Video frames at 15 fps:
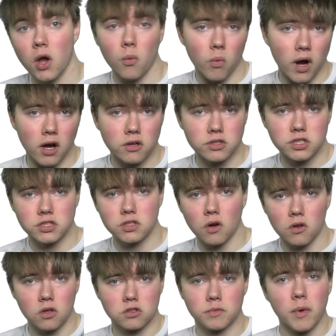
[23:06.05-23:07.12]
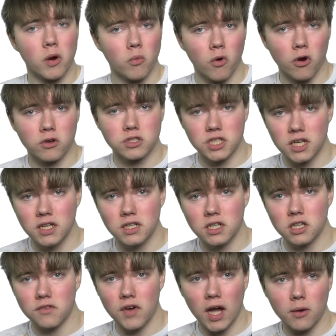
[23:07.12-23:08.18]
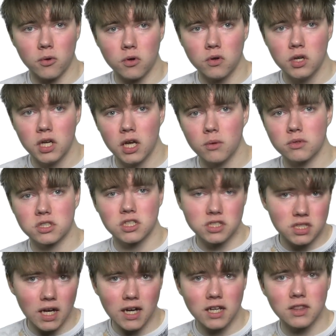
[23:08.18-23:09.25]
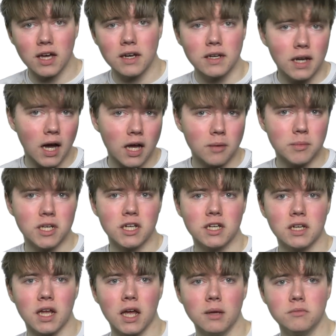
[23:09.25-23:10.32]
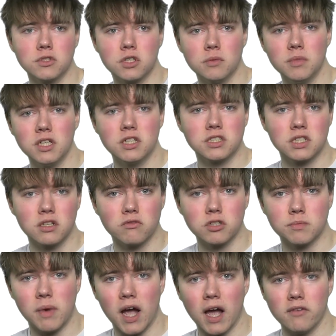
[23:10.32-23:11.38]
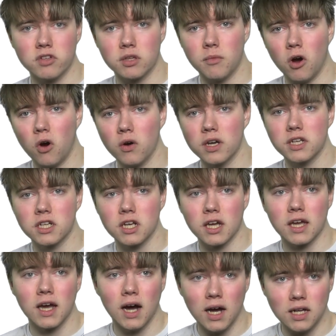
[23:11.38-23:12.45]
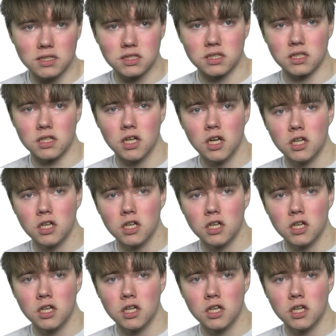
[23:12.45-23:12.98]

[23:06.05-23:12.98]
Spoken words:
Well, since all Lojban words end in a vowel, it was decided that non-meaning names could be distinguished by having them all end in a consonant.